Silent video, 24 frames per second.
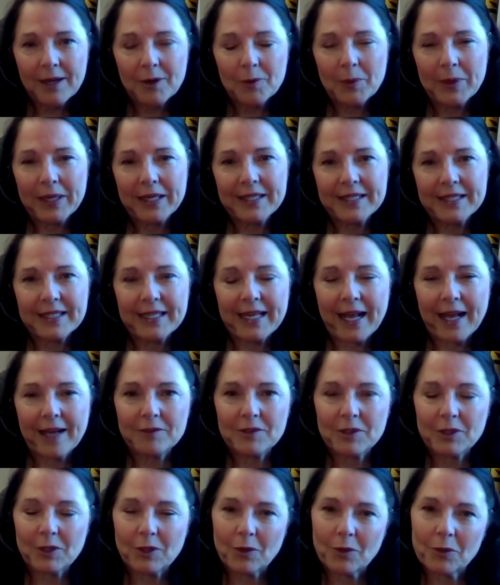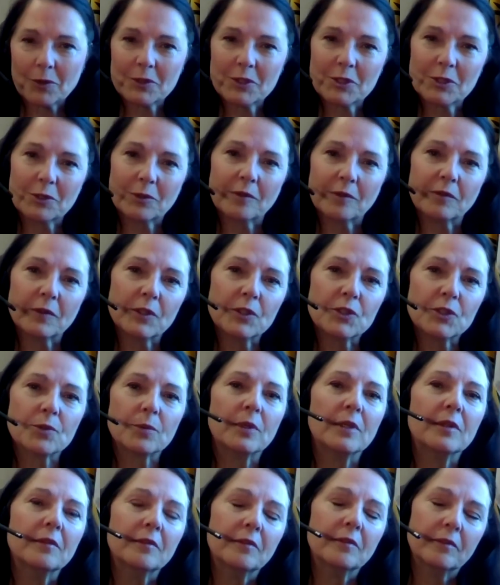We did have to go to a
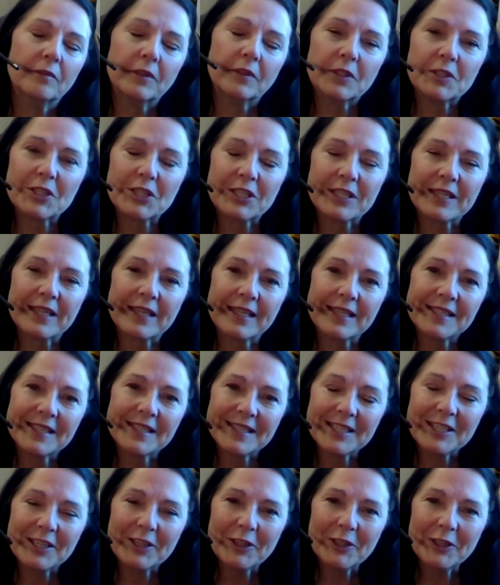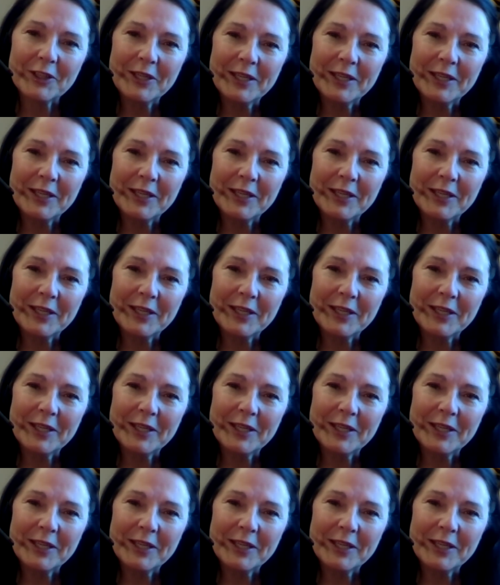virtual version this year,